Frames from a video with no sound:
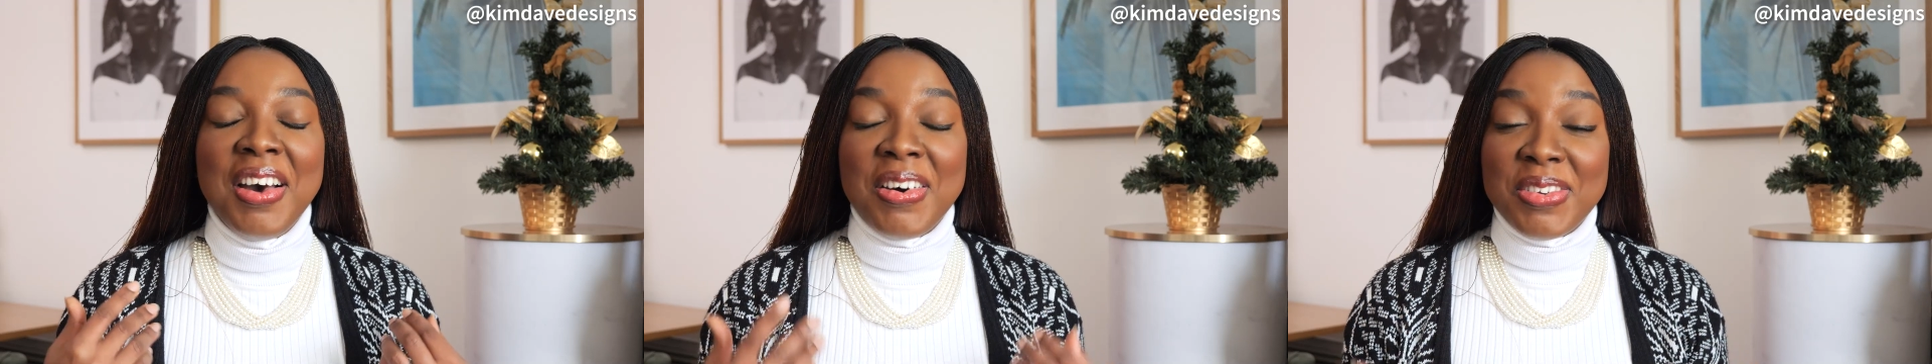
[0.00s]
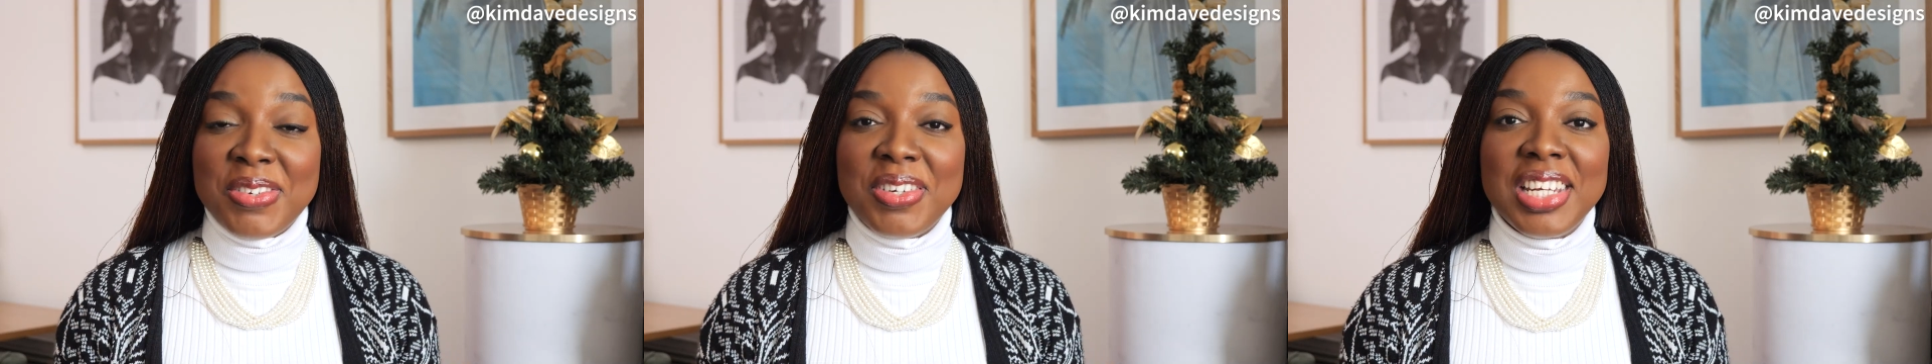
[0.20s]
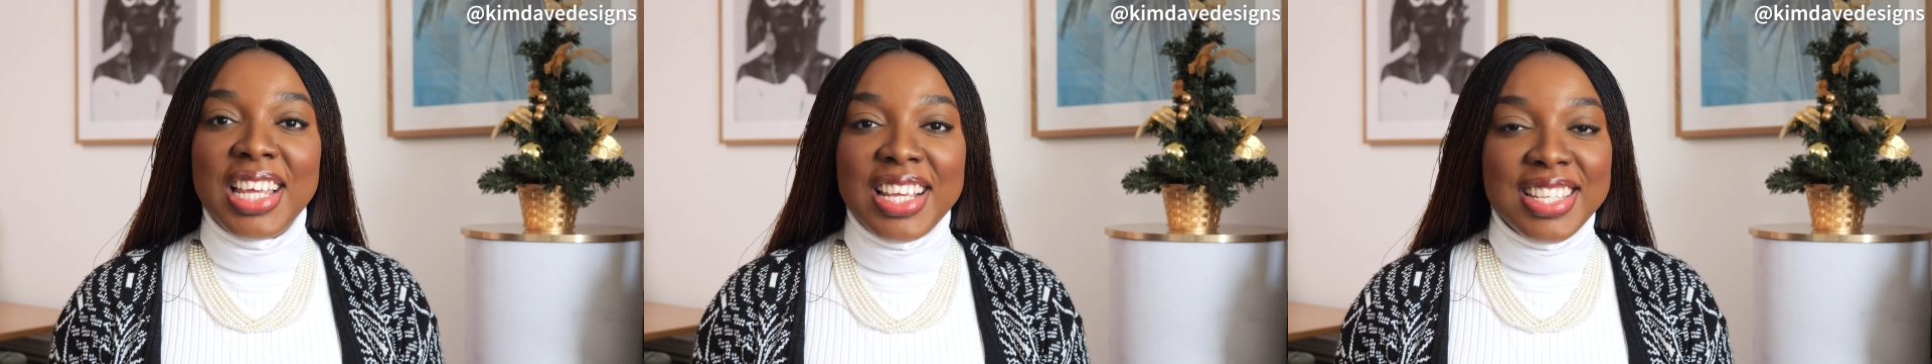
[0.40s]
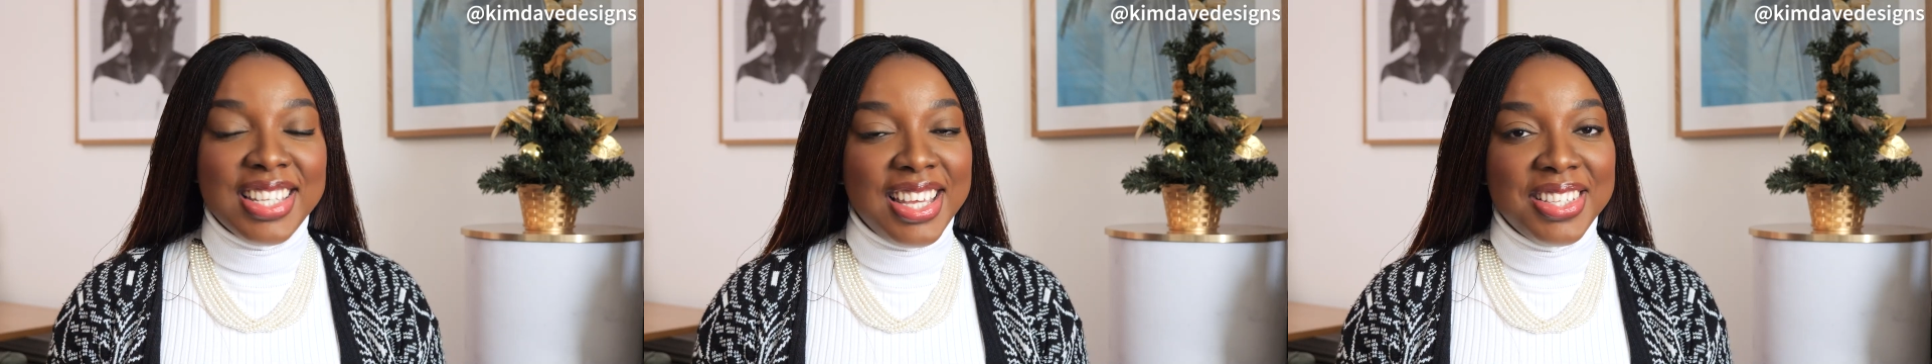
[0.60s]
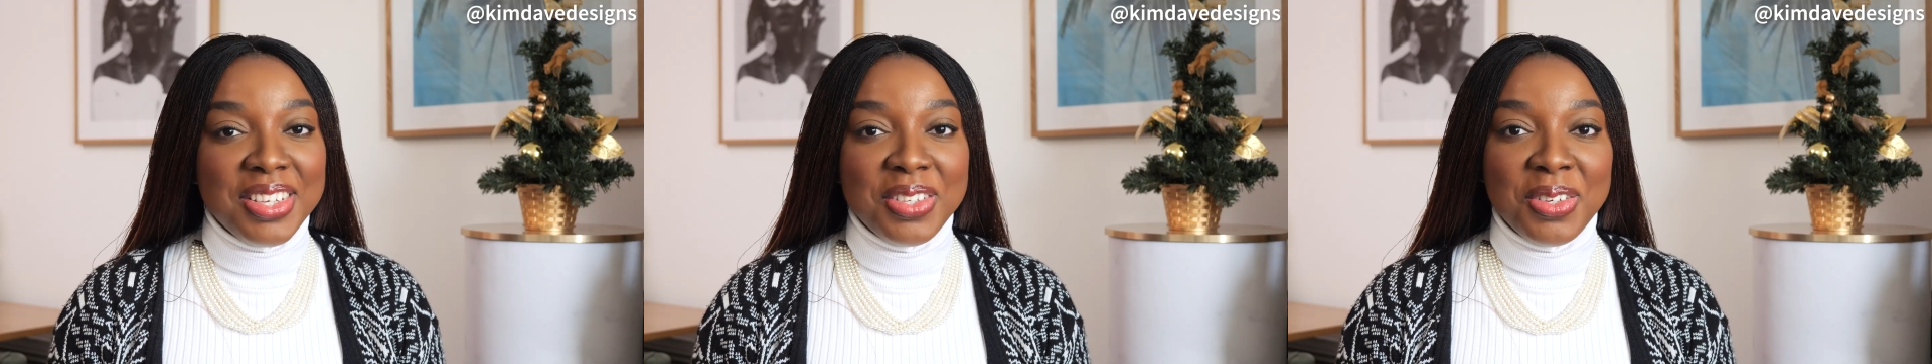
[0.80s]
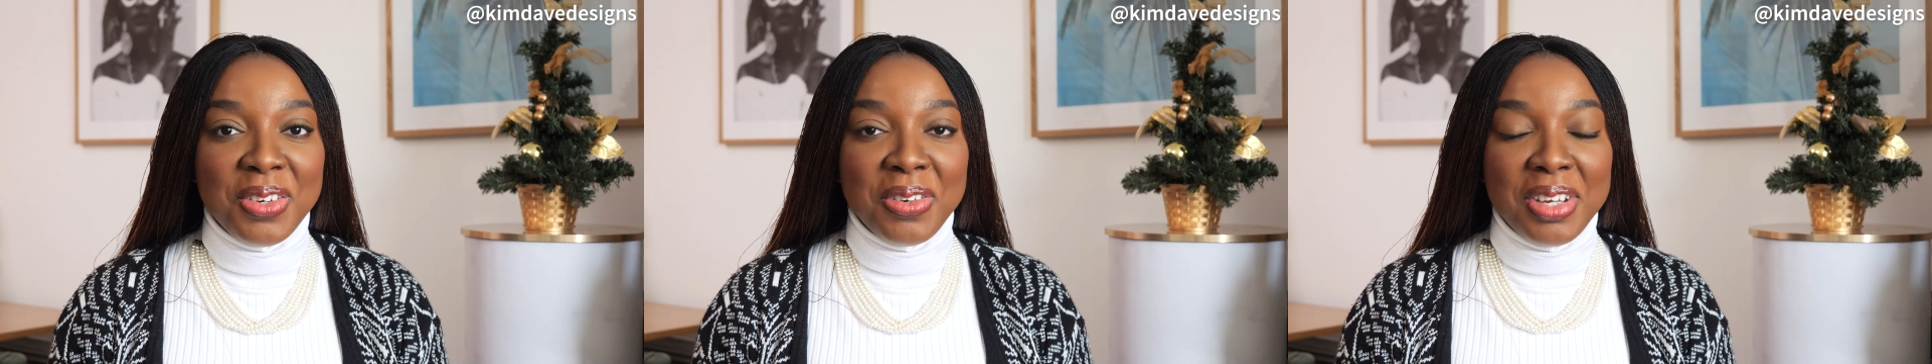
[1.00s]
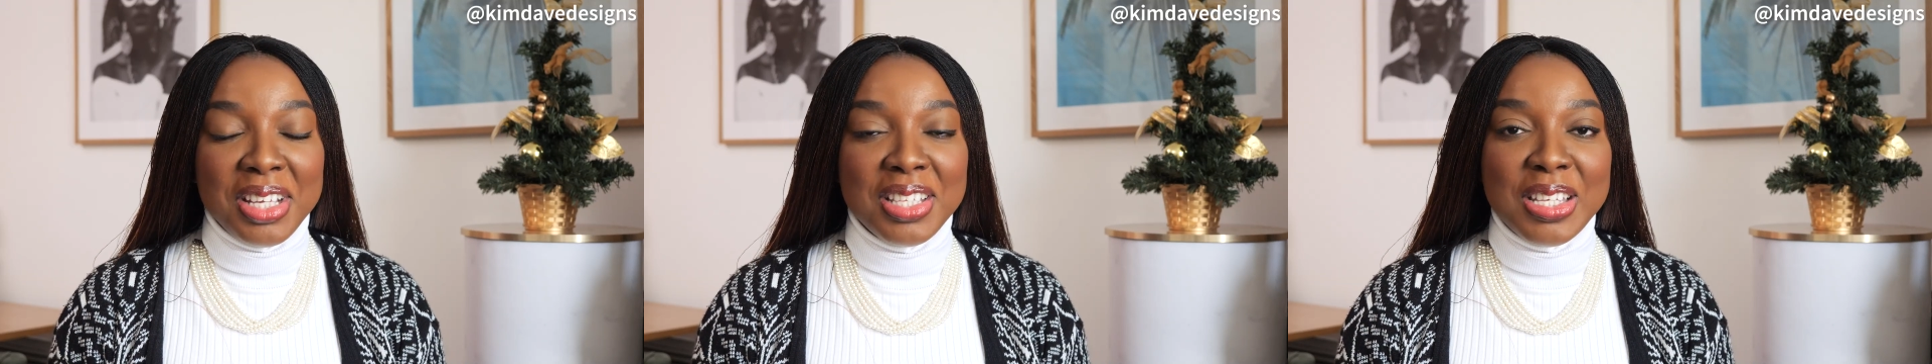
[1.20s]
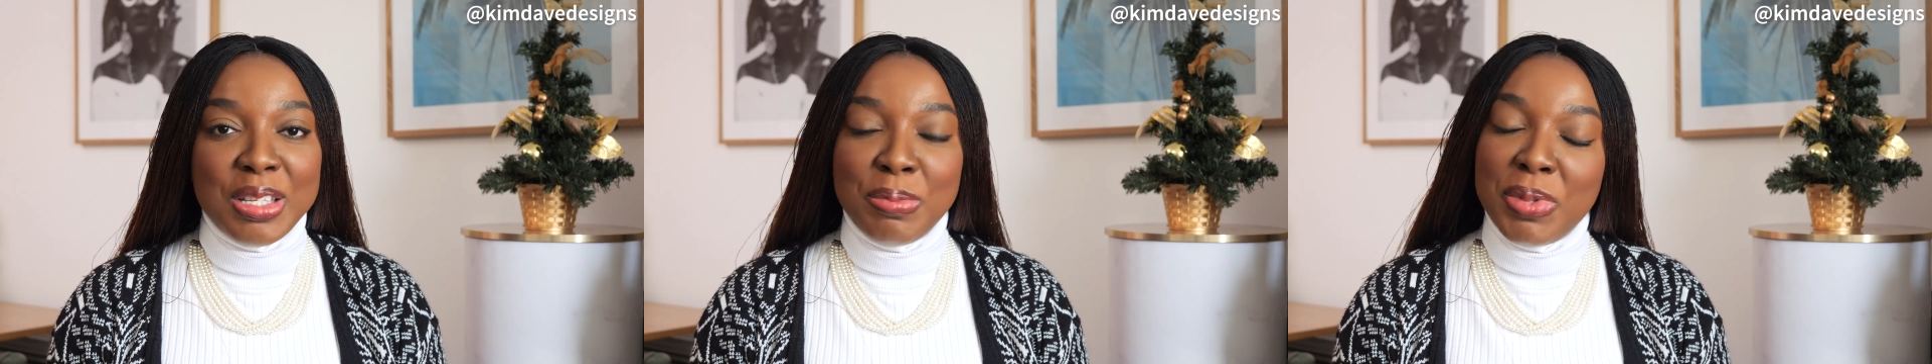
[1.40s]
I was really excited to
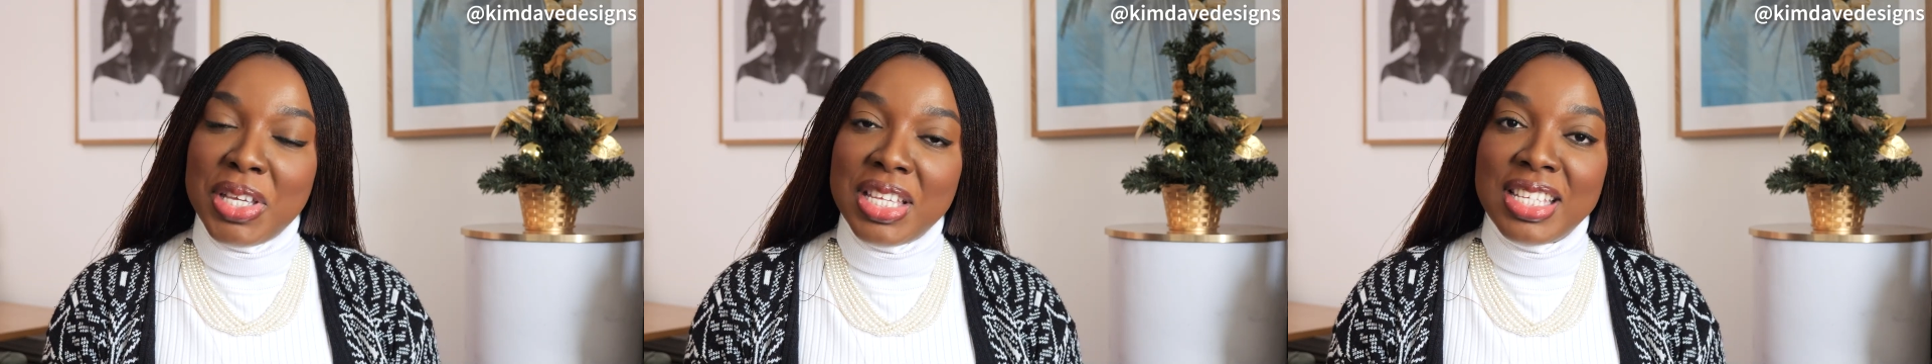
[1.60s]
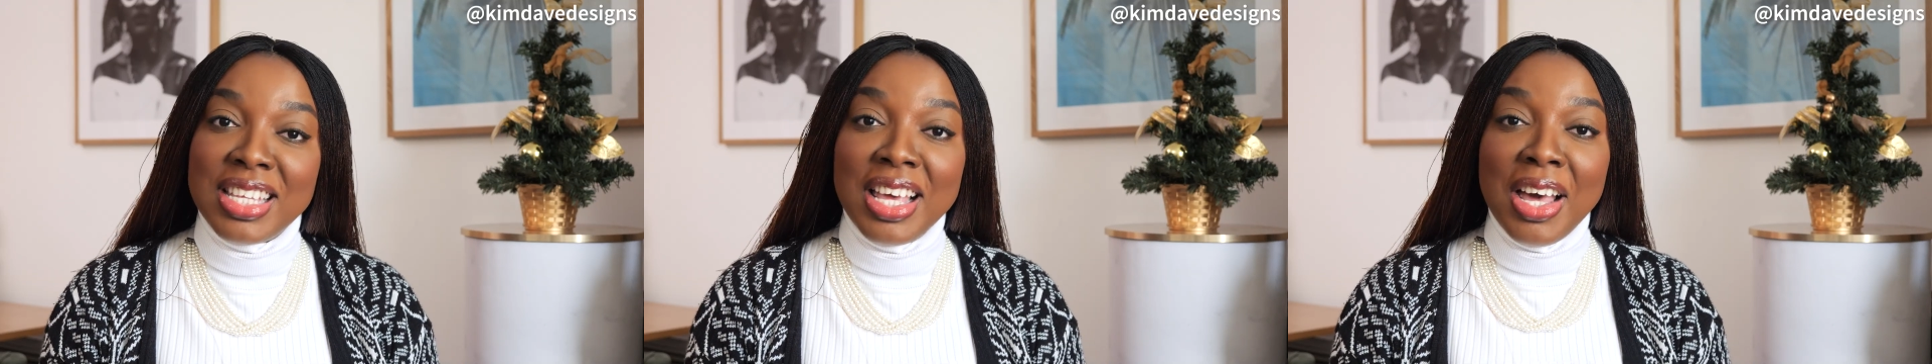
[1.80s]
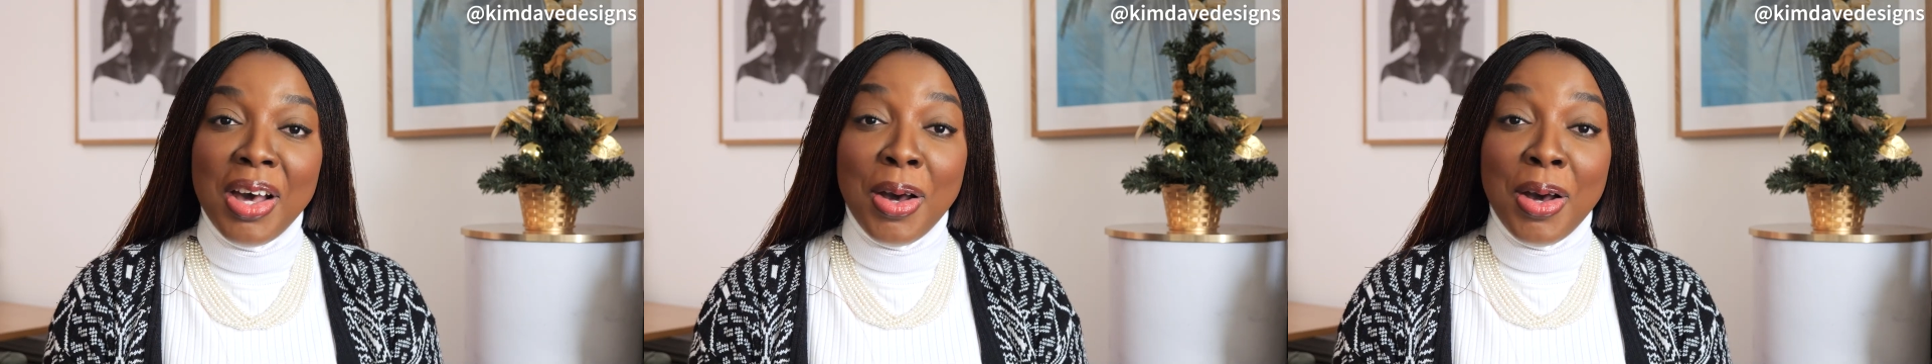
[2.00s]
create this piece.